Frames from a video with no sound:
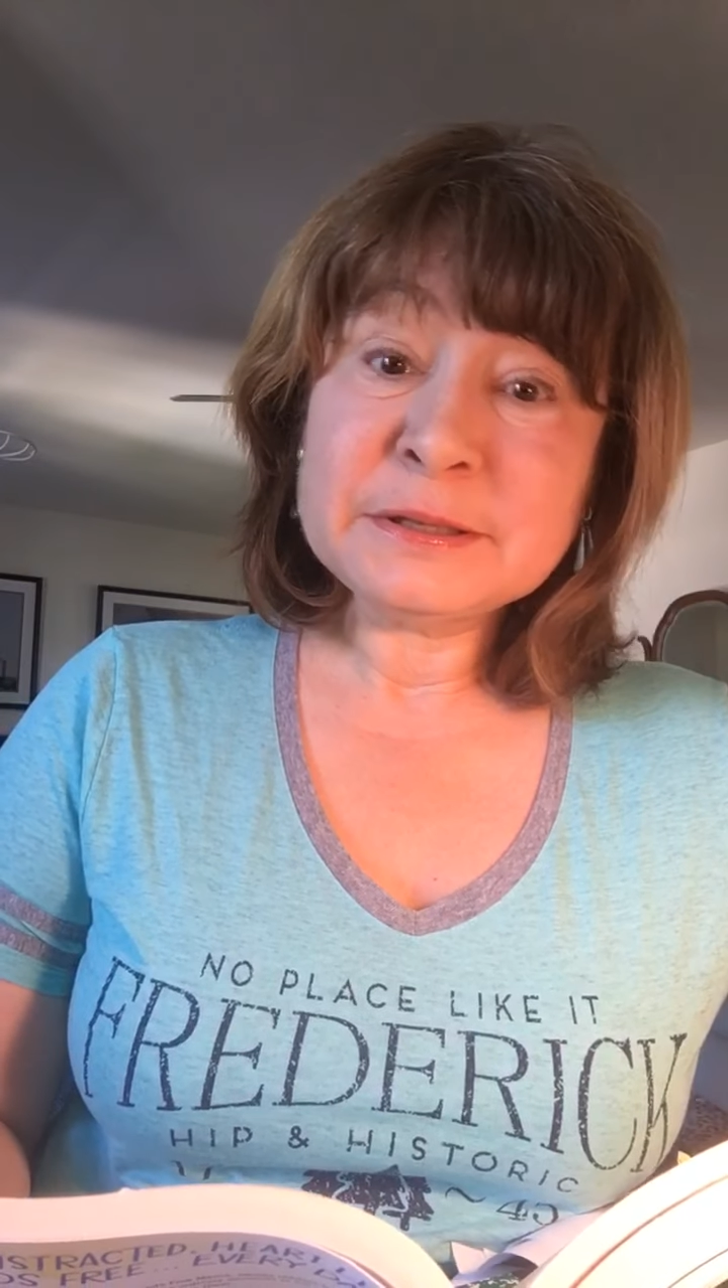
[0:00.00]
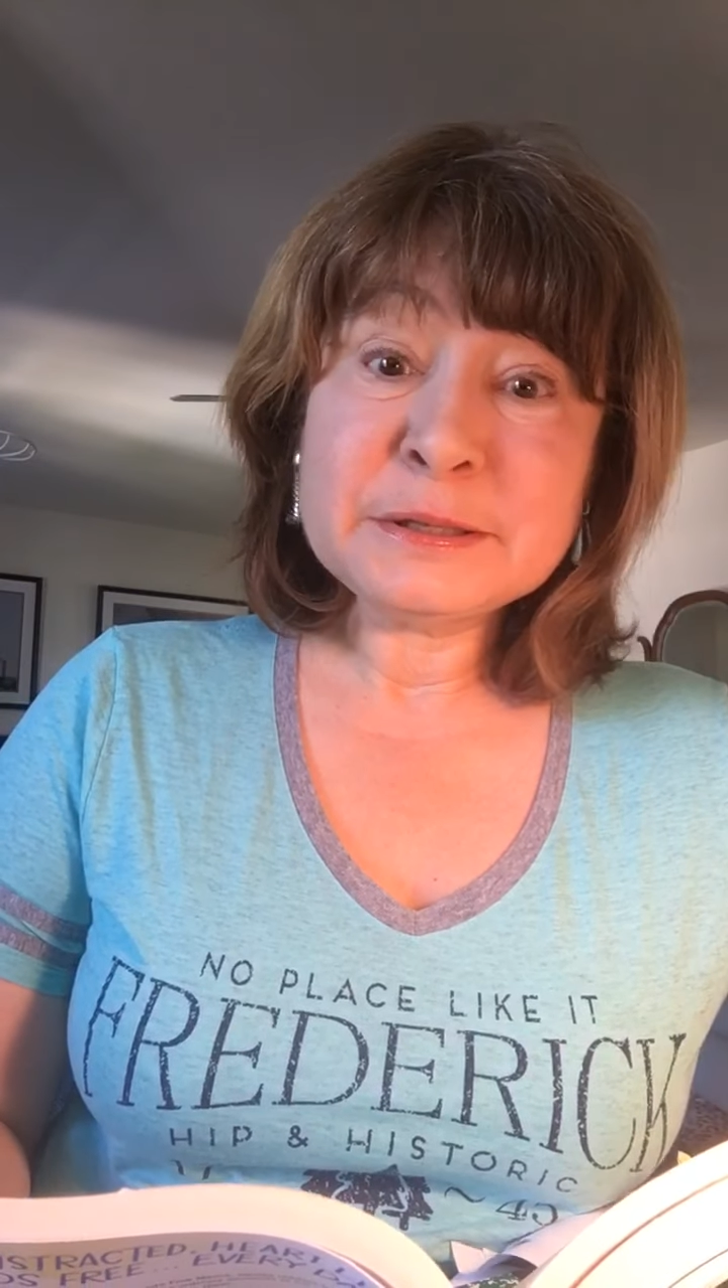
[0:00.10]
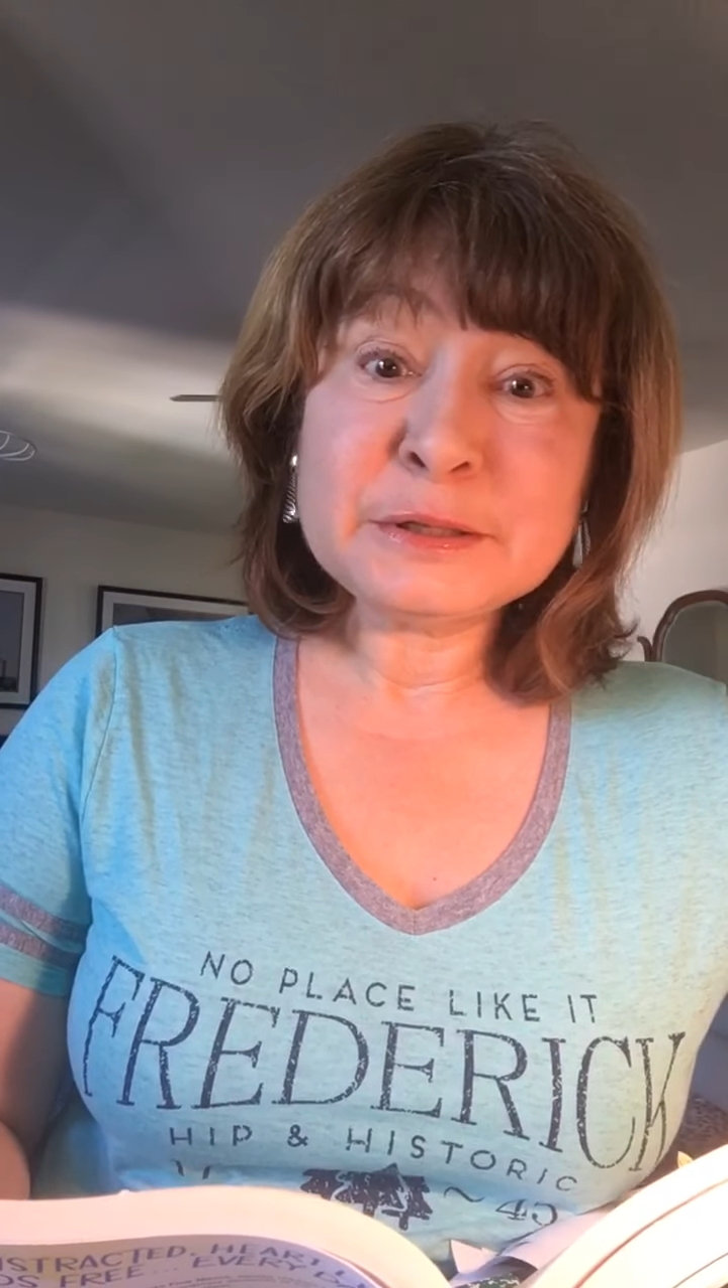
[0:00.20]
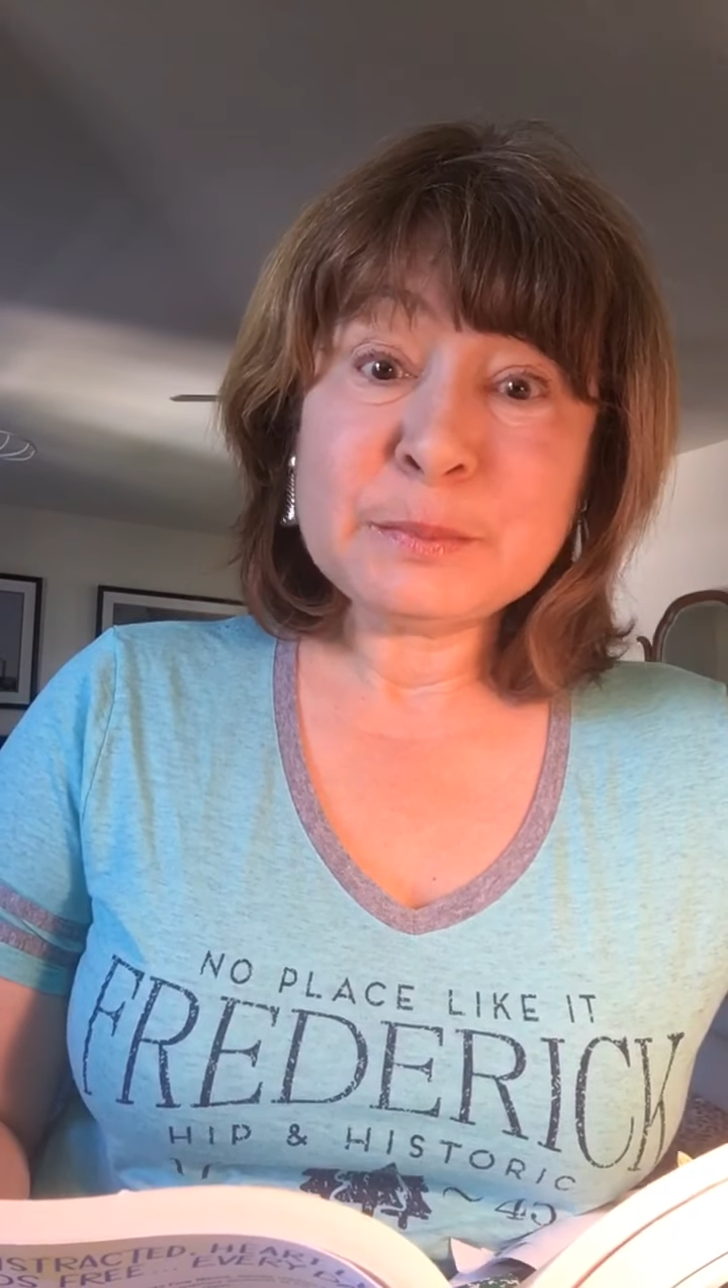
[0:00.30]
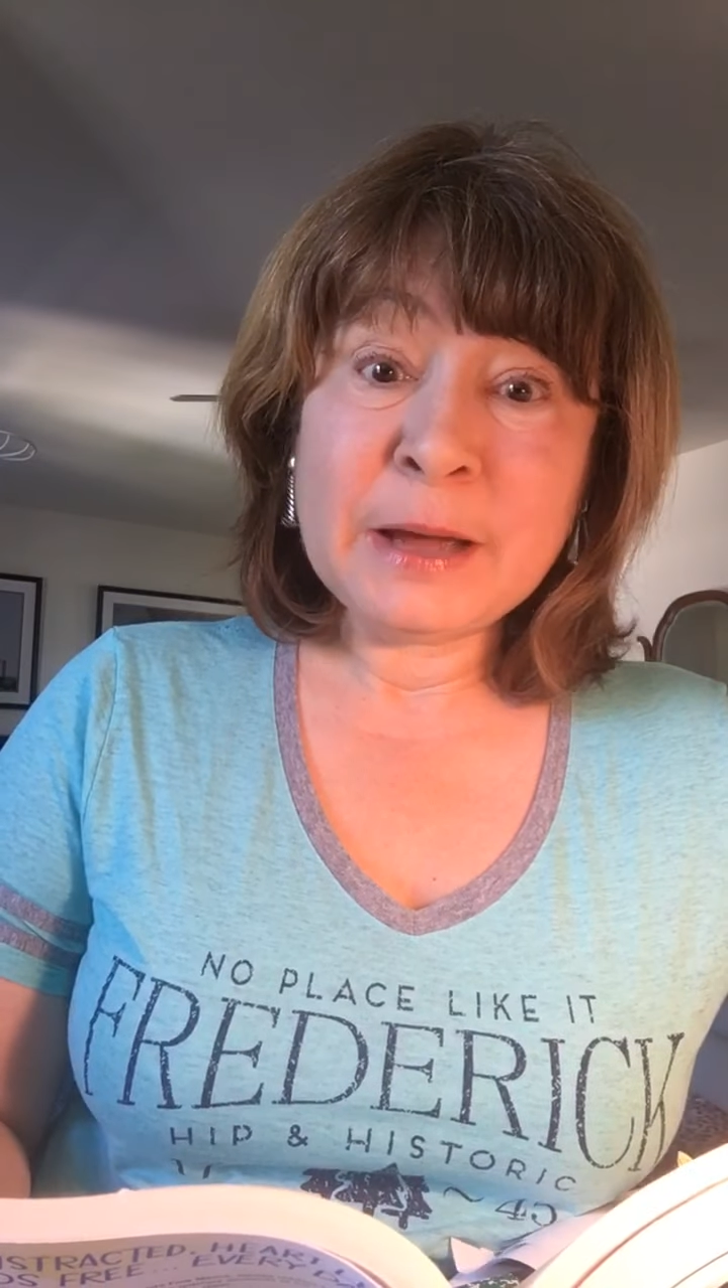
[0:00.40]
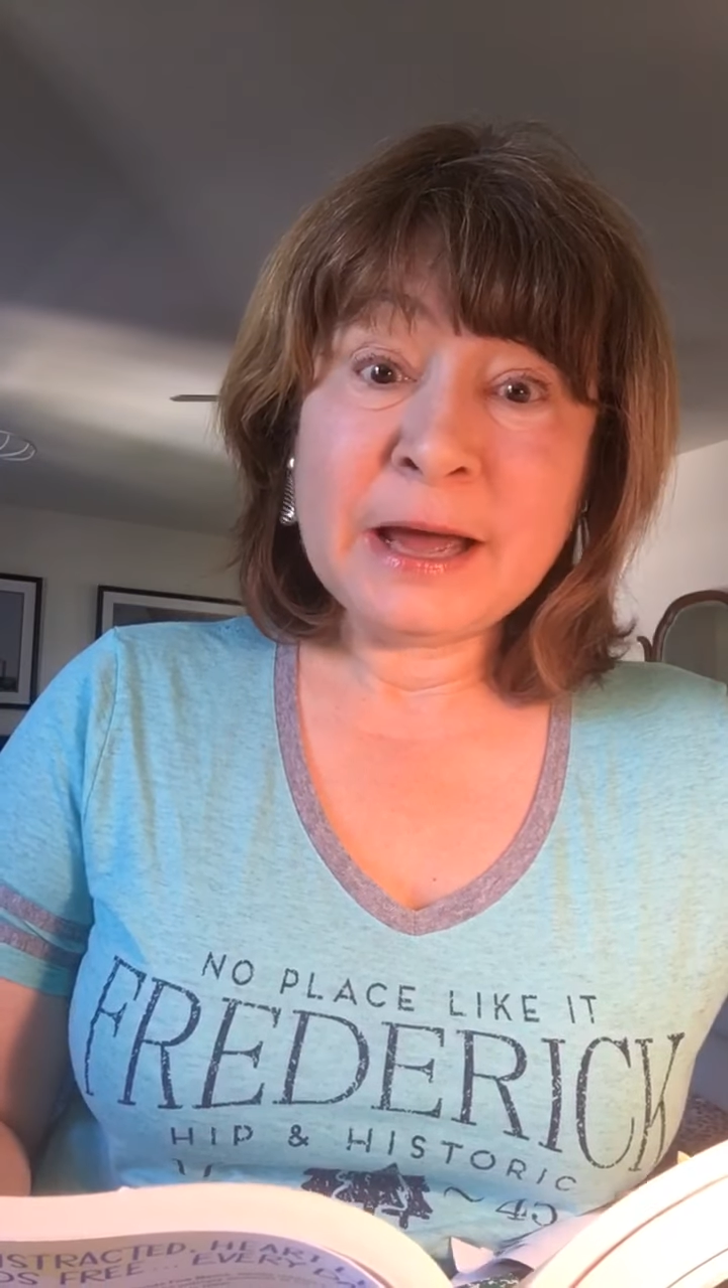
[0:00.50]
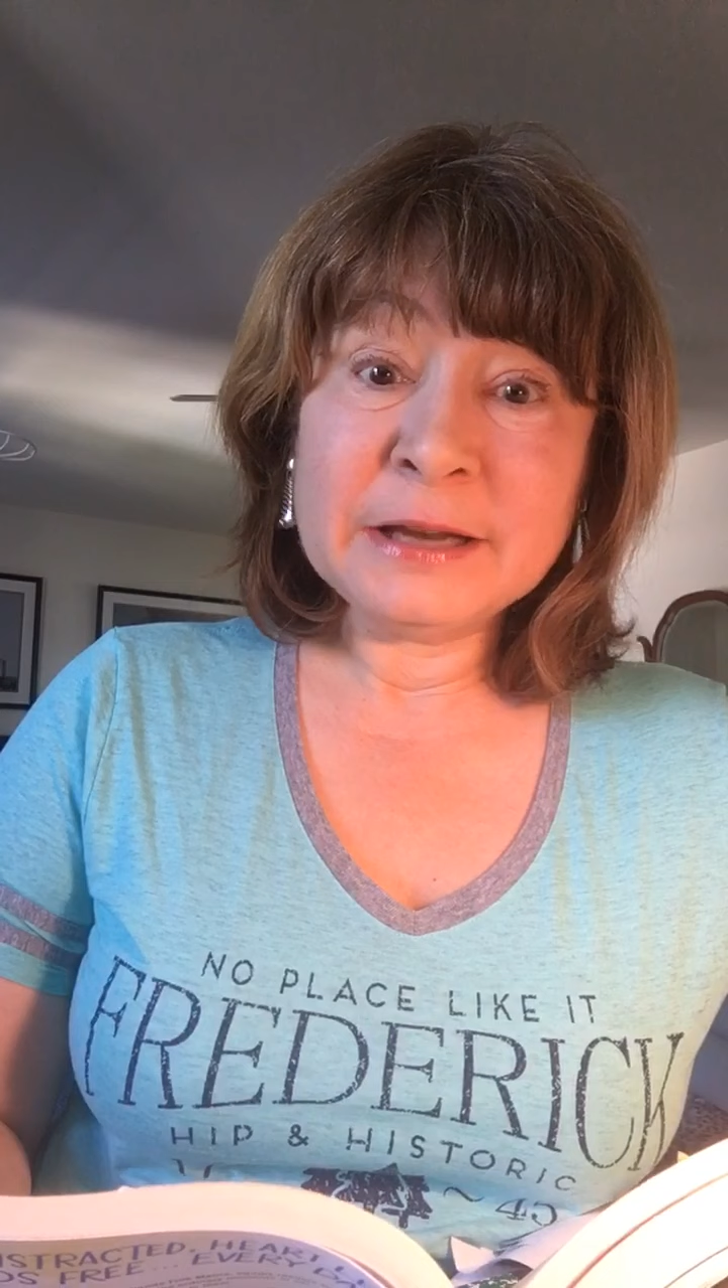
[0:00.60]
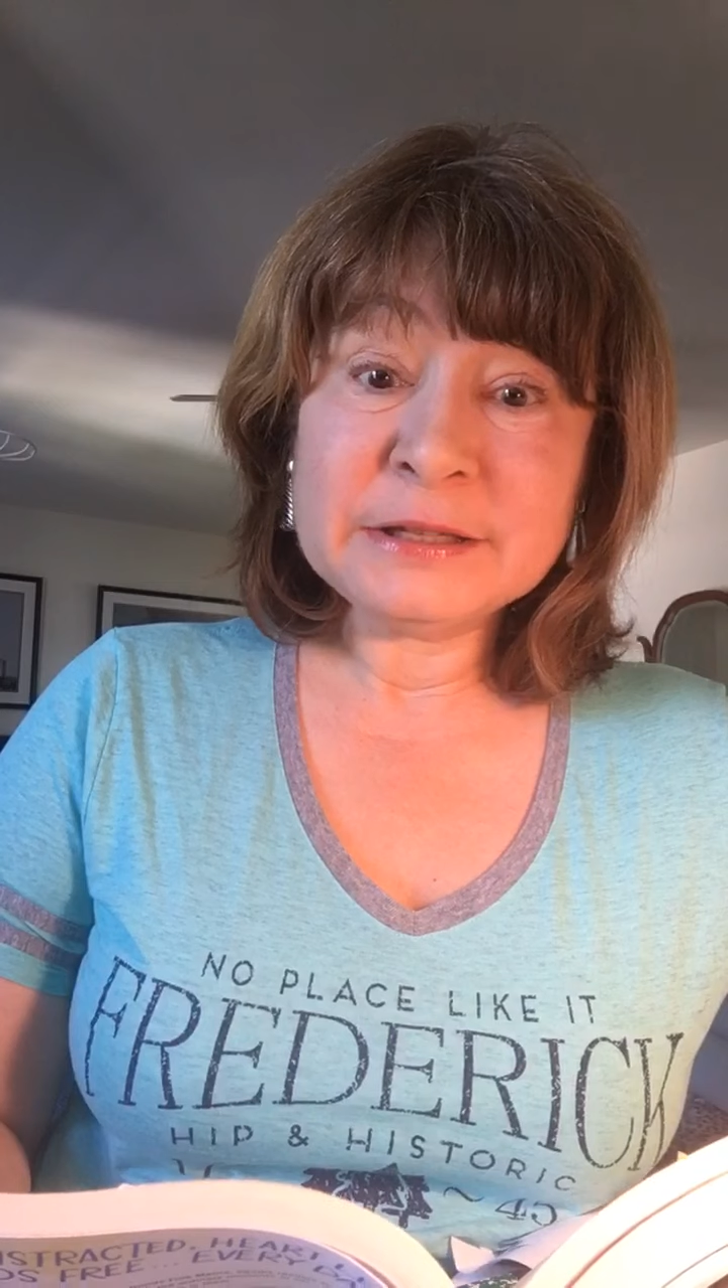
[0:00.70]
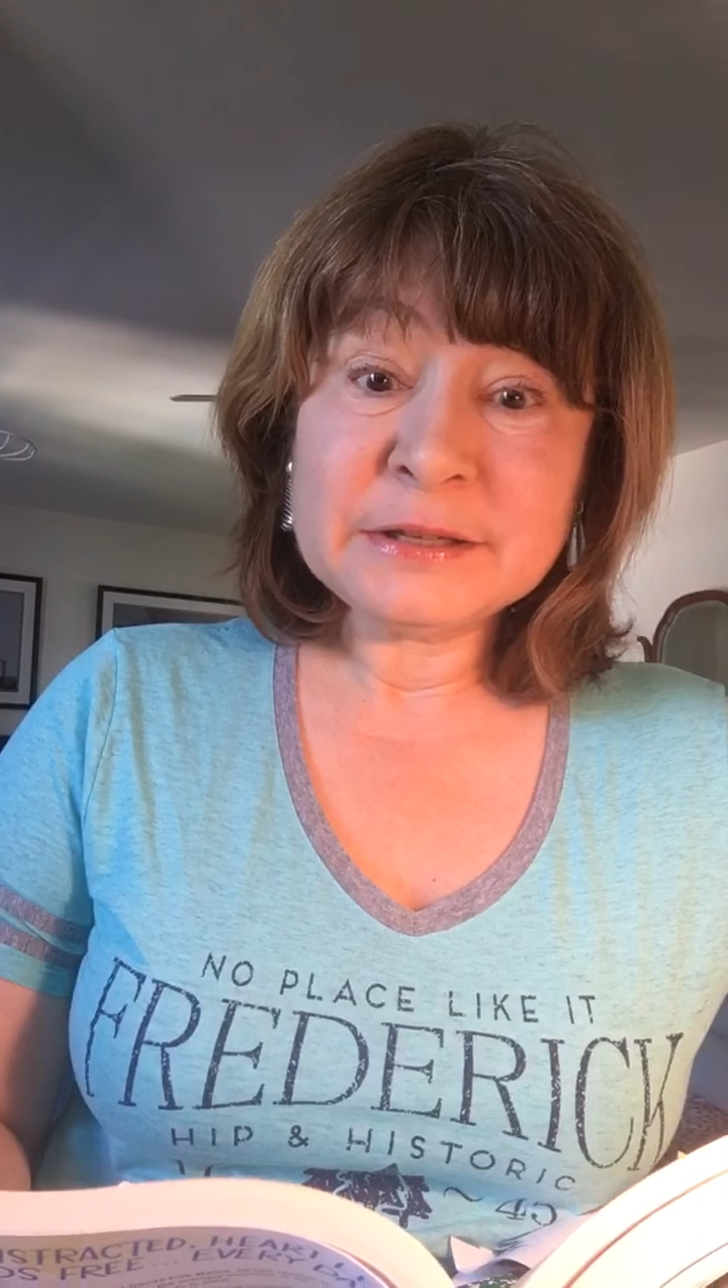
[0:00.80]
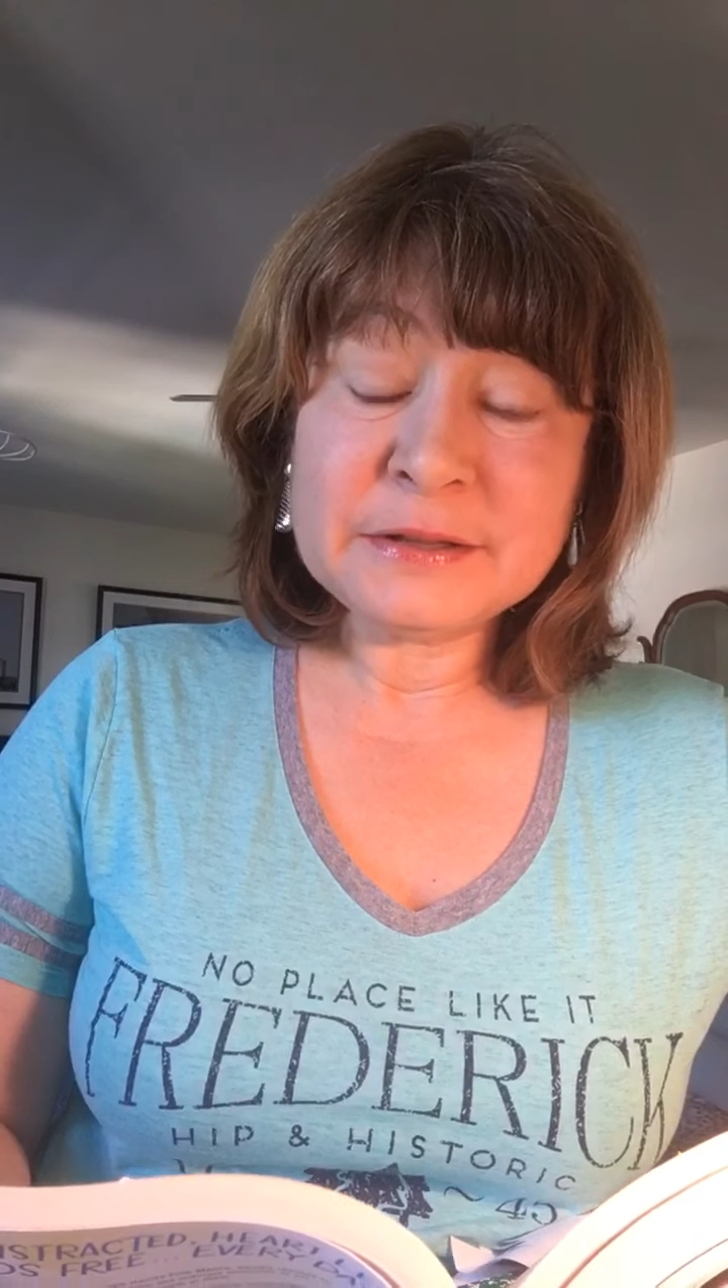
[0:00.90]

spot